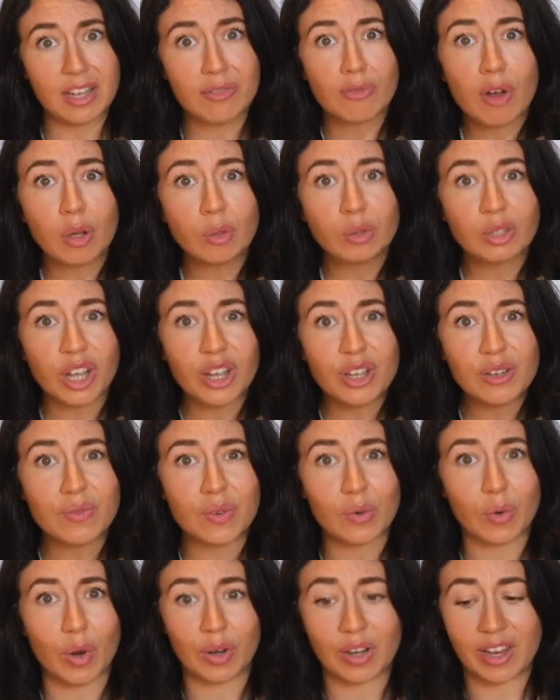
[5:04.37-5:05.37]
rolled
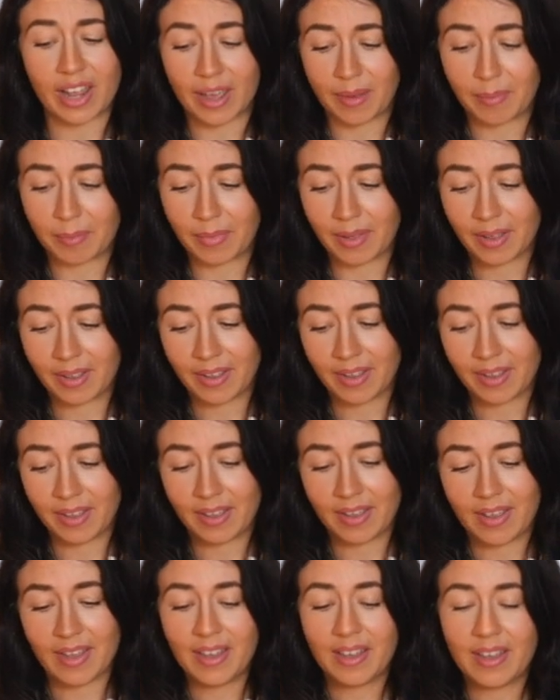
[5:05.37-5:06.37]
over on him.
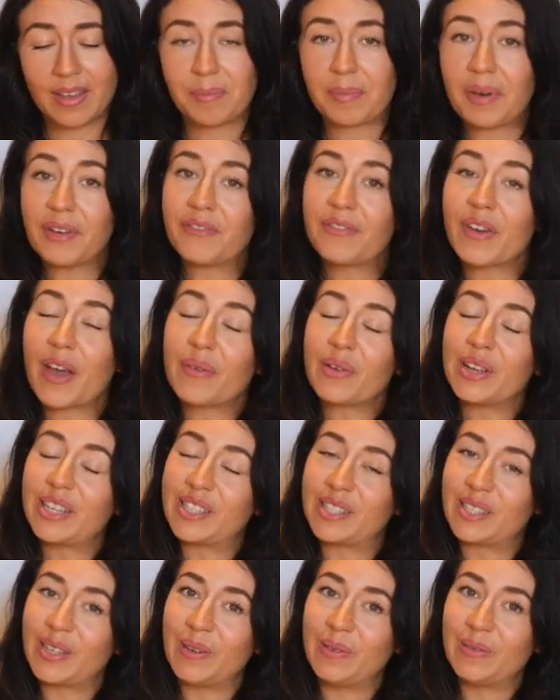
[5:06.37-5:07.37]
But very
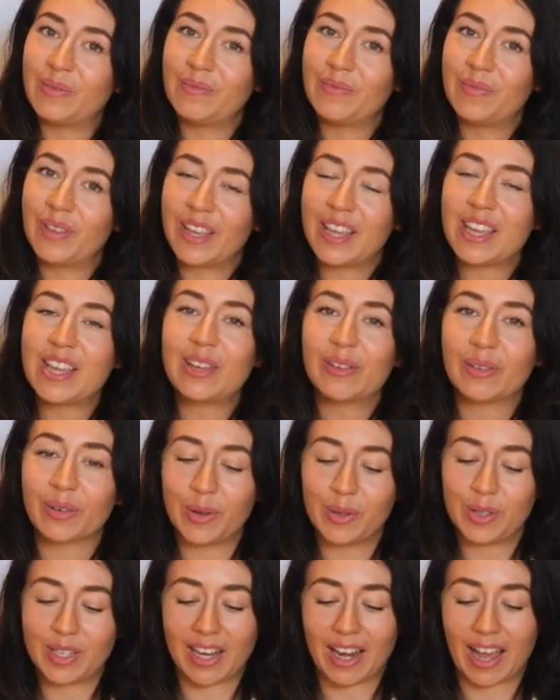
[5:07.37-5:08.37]
soon he
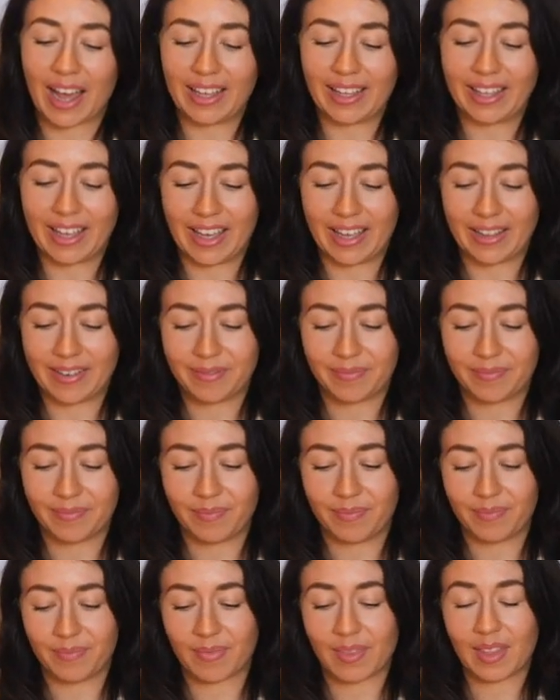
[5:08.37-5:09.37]
grew to like it.
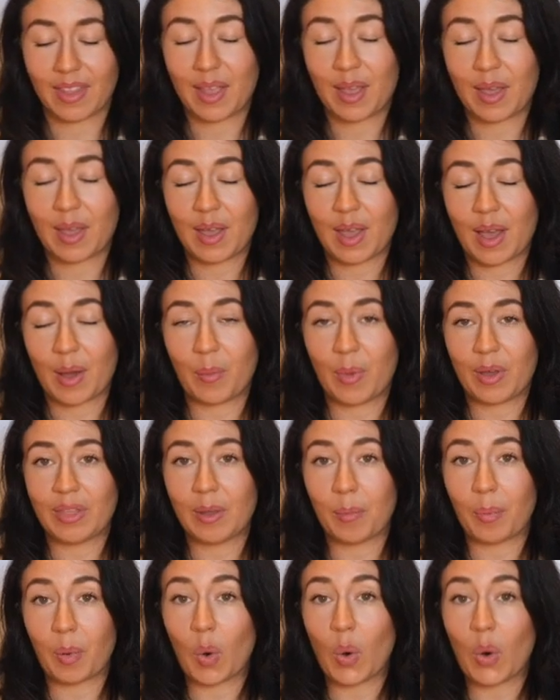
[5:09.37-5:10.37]
And when
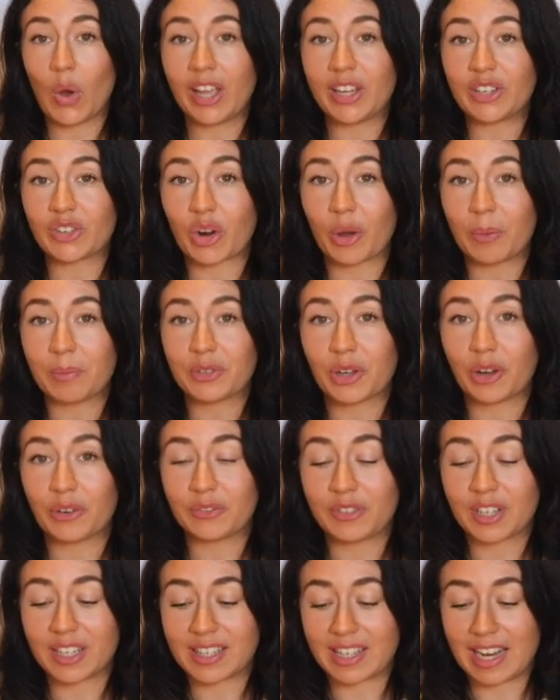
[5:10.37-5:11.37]
the boy dropped
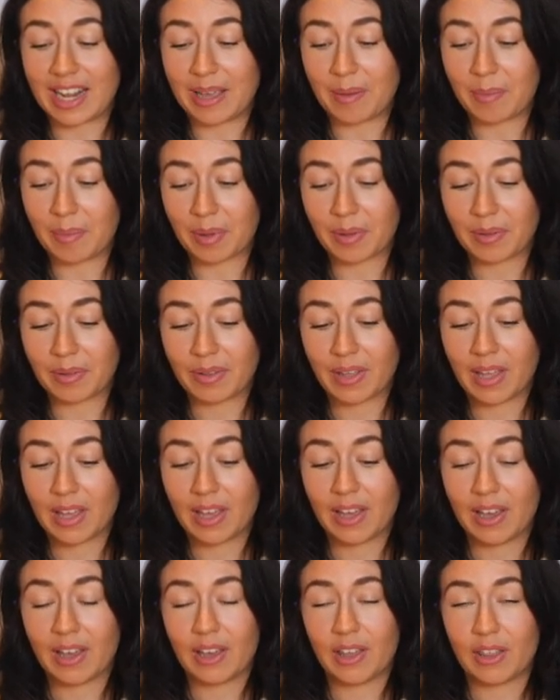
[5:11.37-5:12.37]
off to sleep,
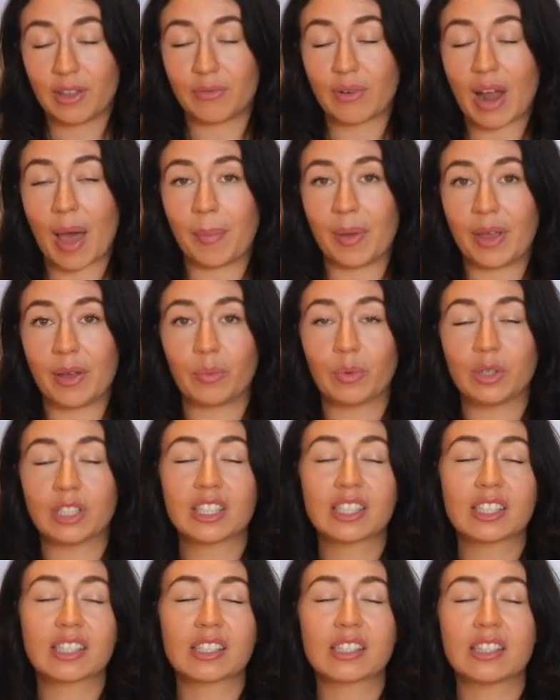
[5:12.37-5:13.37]
the rabbit would
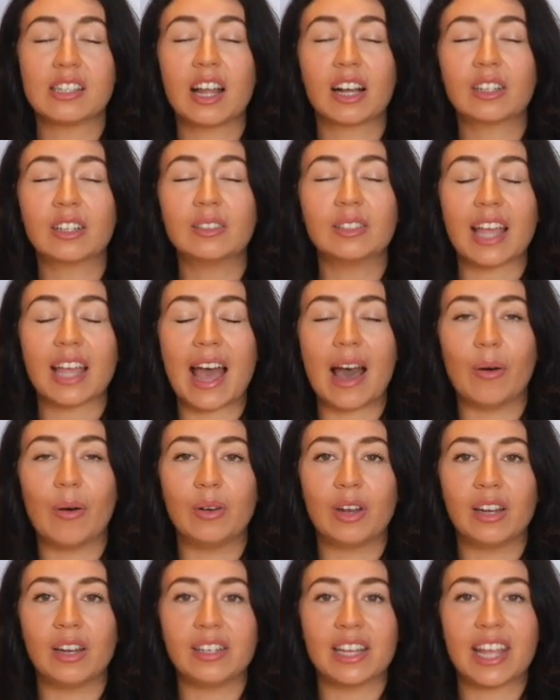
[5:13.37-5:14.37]
snuggle
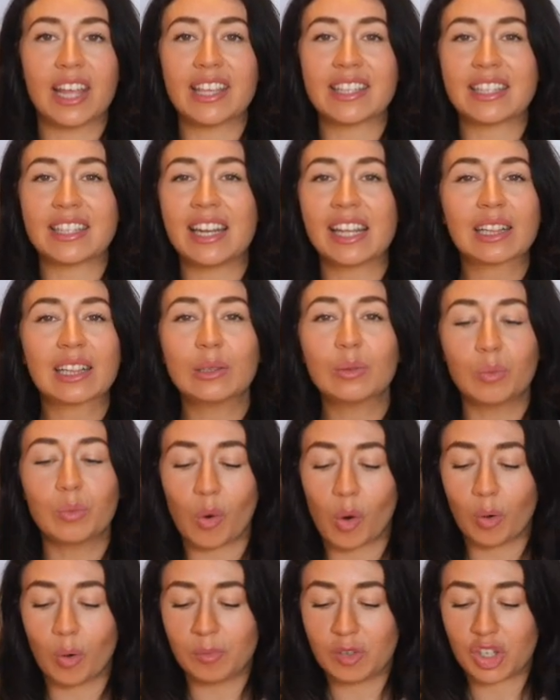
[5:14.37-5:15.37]
down under his little
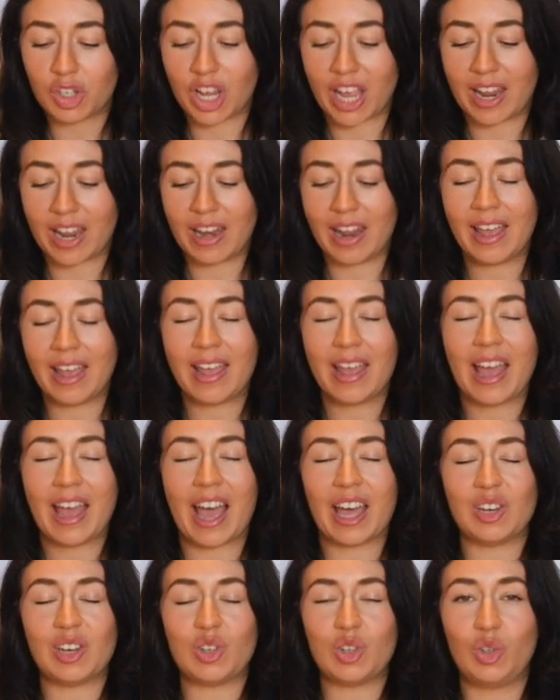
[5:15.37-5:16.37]
warm chin
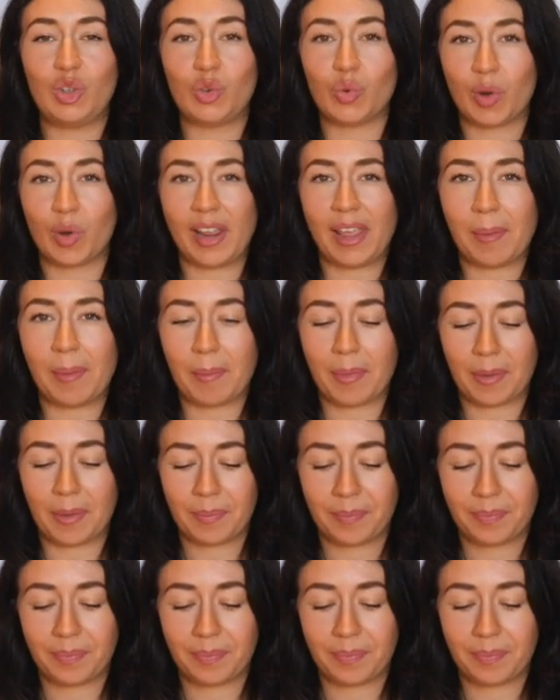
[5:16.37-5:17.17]
and dream,